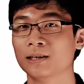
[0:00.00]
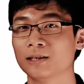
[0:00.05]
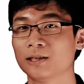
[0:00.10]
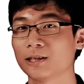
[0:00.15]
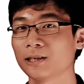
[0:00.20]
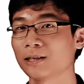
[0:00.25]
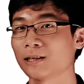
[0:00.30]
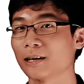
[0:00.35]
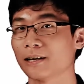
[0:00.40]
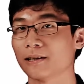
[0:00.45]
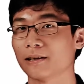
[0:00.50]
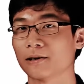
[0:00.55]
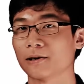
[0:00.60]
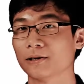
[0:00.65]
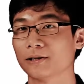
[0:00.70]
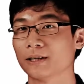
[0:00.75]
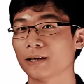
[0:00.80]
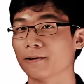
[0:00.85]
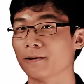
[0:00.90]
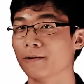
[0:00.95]
Just like the
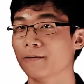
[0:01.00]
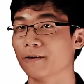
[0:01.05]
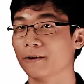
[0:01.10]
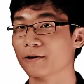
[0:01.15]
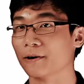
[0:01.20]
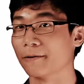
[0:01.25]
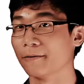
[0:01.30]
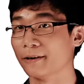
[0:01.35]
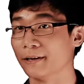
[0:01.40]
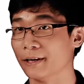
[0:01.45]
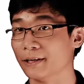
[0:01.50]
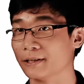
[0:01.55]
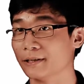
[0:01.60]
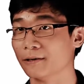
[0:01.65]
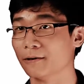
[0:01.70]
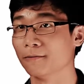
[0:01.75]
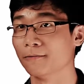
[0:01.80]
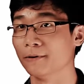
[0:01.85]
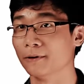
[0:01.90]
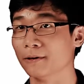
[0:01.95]
concept of a
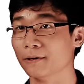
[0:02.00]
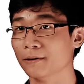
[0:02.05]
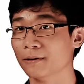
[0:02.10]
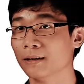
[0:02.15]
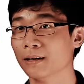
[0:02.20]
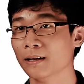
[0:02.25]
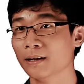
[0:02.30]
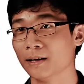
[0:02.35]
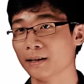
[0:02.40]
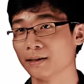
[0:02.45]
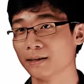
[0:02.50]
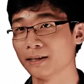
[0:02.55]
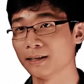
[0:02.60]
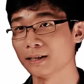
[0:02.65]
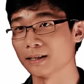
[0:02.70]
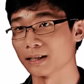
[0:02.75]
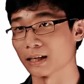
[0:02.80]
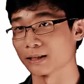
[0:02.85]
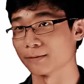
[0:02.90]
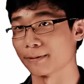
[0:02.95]
gravitational field,
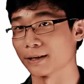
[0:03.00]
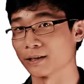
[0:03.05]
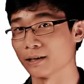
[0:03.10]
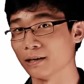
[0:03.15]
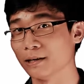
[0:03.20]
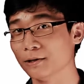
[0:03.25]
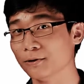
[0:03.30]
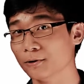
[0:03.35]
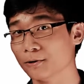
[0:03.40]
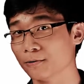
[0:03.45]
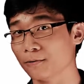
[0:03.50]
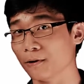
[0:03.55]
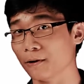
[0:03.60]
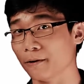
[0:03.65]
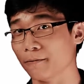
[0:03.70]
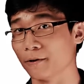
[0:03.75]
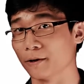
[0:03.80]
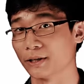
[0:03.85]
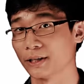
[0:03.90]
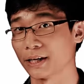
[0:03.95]
this is especially useful
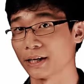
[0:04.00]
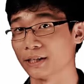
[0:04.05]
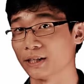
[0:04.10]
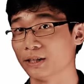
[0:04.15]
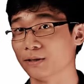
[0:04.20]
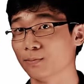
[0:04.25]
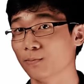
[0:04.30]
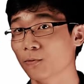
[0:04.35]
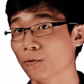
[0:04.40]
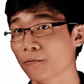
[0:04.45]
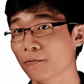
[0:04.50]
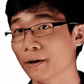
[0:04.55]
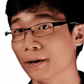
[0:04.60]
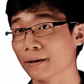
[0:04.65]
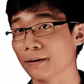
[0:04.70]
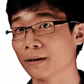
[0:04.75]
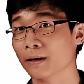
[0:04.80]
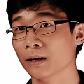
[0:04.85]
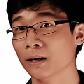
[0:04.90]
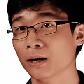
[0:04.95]
if your charge is
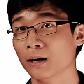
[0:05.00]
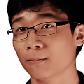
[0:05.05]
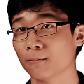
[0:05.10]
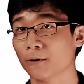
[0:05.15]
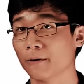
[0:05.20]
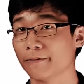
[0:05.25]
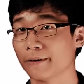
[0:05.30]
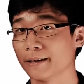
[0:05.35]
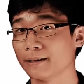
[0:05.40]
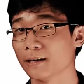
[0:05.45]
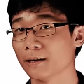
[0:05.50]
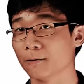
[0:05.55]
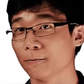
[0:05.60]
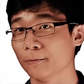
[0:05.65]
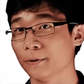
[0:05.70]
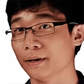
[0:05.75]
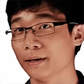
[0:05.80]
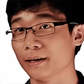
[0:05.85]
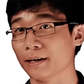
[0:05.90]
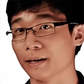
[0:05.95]
moving, provided
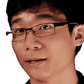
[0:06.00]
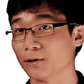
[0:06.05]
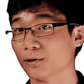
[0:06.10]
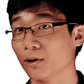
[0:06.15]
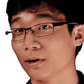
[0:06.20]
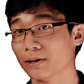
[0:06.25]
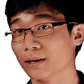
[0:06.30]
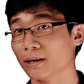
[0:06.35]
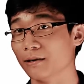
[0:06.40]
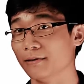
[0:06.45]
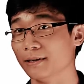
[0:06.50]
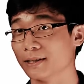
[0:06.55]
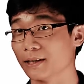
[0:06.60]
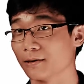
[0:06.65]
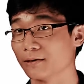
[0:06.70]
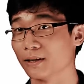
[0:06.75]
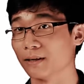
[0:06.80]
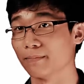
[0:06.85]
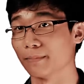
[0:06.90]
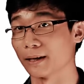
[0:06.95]
we ignore the
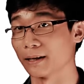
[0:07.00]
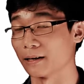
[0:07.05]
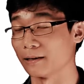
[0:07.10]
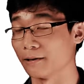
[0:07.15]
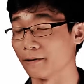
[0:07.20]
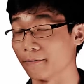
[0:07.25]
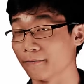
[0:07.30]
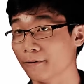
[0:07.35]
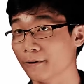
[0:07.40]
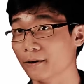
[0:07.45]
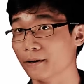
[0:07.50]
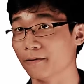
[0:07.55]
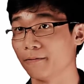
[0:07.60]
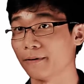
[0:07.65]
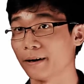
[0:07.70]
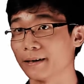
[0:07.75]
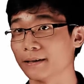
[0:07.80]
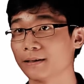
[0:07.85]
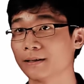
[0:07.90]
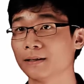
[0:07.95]
resultant magnetic field
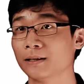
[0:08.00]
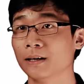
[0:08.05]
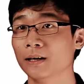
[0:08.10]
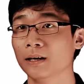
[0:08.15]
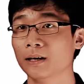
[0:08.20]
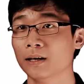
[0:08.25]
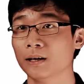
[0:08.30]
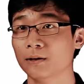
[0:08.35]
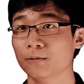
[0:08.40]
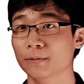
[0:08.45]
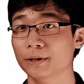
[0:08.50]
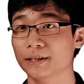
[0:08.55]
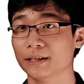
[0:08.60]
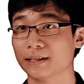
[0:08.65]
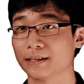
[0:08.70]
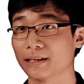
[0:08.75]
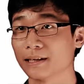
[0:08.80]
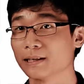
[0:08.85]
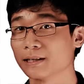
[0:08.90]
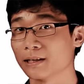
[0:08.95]
effects, which
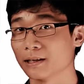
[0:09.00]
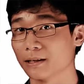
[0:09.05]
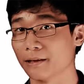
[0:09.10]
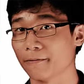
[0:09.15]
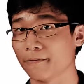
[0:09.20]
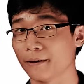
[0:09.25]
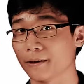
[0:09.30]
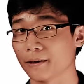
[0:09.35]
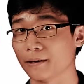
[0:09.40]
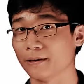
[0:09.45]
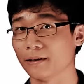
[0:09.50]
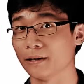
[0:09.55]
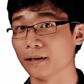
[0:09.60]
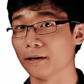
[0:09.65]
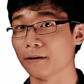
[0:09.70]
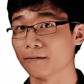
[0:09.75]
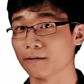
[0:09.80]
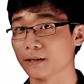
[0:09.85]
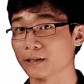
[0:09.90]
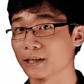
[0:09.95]
is insignificant
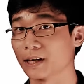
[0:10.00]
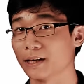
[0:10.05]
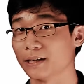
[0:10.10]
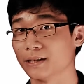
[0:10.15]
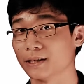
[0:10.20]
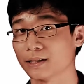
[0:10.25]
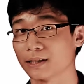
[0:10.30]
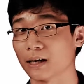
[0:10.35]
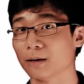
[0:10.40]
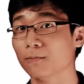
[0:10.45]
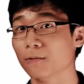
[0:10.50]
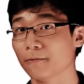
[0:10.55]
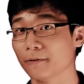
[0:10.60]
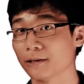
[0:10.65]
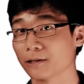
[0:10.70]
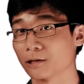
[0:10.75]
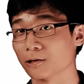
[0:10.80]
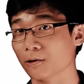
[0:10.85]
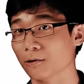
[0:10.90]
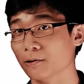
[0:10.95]
if the charges are
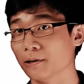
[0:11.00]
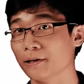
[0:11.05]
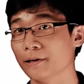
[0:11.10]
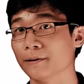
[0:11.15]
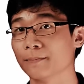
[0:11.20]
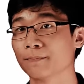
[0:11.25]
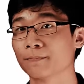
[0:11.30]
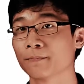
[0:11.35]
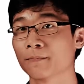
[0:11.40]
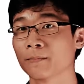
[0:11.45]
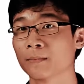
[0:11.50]
moving slowly.